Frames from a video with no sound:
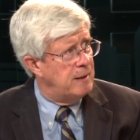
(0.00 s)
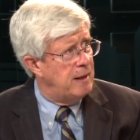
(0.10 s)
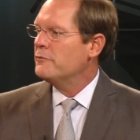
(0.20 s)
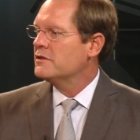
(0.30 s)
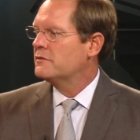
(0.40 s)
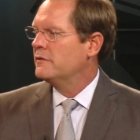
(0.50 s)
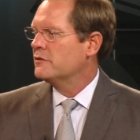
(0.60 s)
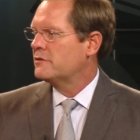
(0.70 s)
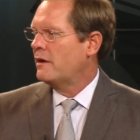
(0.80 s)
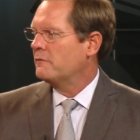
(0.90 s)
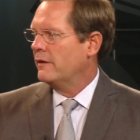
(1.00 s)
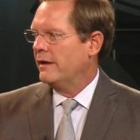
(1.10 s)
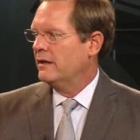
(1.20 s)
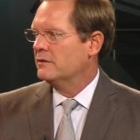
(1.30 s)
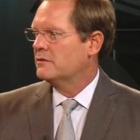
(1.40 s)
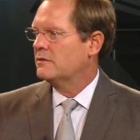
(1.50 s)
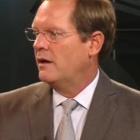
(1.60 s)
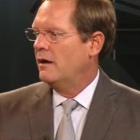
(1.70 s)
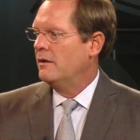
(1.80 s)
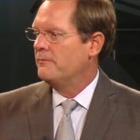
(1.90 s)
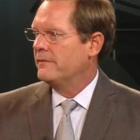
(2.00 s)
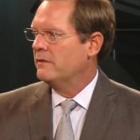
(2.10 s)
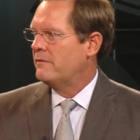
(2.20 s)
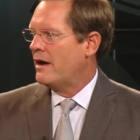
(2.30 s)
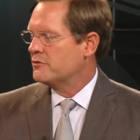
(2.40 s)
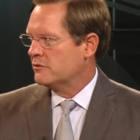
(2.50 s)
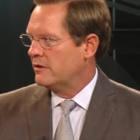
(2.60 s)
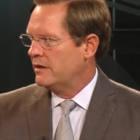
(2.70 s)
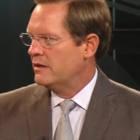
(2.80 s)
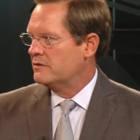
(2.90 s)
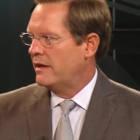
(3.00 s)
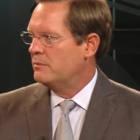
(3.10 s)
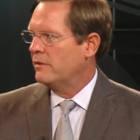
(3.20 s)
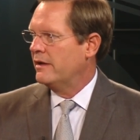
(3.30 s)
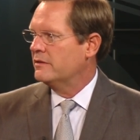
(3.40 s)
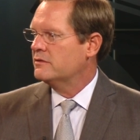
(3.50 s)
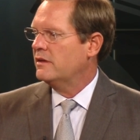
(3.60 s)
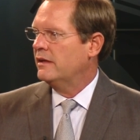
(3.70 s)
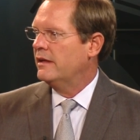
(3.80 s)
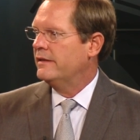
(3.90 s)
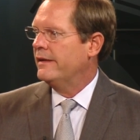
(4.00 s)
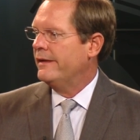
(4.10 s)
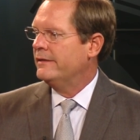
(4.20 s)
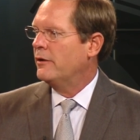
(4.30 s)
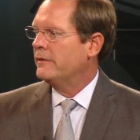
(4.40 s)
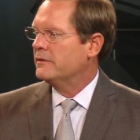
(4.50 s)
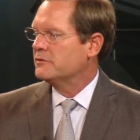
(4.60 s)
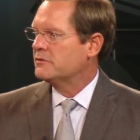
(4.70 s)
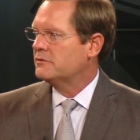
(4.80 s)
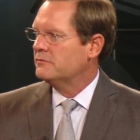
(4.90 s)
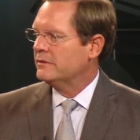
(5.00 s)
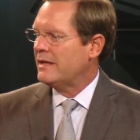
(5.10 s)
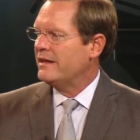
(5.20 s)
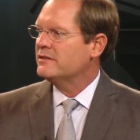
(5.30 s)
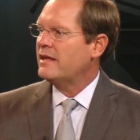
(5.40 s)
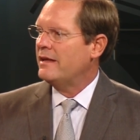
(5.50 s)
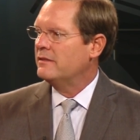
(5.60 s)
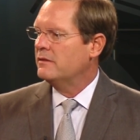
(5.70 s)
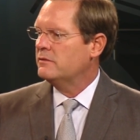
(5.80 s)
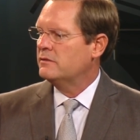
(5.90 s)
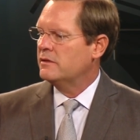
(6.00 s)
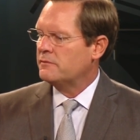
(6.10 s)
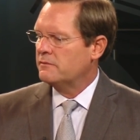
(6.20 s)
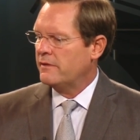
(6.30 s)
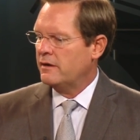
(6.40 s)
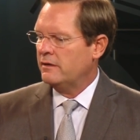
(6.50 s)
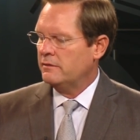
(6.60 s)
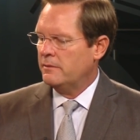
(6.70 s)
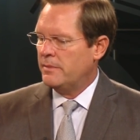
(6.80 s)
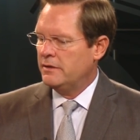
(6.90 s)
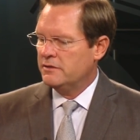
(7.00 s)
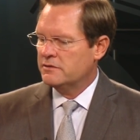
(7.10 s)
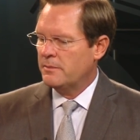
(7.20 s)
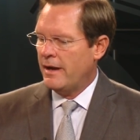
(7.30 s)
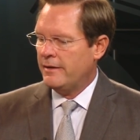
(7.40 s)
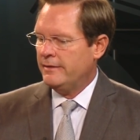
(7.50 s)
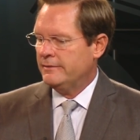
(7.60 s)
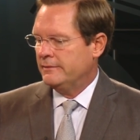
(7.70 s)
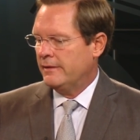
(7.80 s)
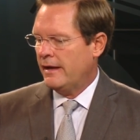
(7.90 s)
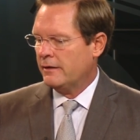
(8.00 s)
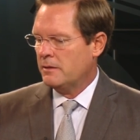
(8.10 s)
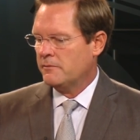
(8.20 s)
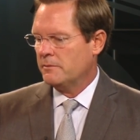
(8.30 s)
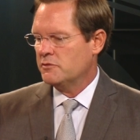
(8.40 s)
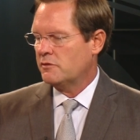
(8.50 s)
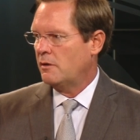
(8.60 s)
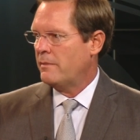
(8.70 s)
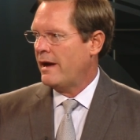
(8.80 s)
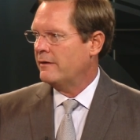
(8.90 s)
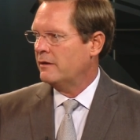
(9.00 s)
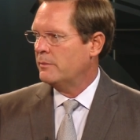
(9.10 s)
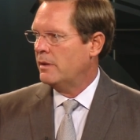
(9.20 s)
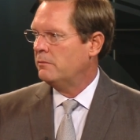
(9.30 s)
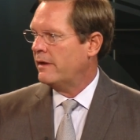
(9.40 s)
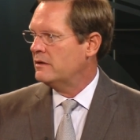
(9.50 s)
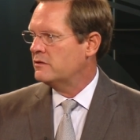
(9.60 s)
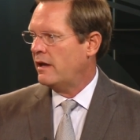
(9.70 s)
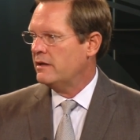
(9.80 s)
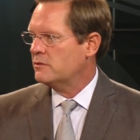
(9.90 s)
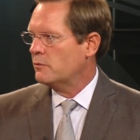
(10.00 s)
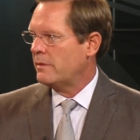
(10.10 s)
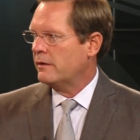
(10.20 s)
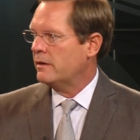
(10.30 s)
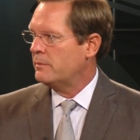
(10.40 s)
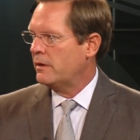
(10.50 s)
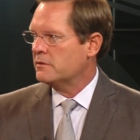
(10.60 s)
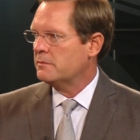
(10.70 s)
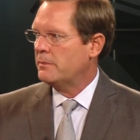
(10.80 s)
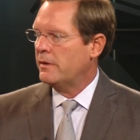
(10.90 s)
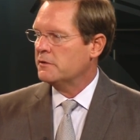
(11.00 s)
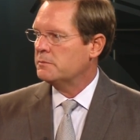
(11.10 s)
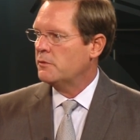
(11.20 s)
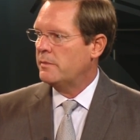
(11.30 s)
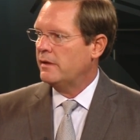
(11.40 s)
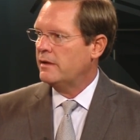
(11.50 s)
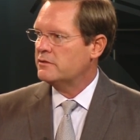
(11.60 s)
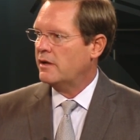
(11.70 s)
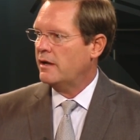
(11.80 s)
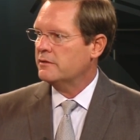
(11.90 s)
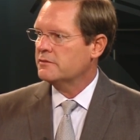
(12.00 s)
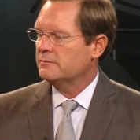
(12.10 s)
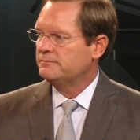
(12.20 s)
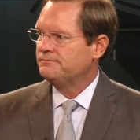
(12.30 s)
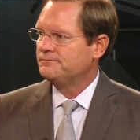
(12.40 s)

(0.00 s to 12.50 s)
Well, I was just philosophically against um, the voucher ESA plans, and you know, there's I just had different varying opinions about it, and I come from a strong background of public education with my grandparents and my parents both being educators.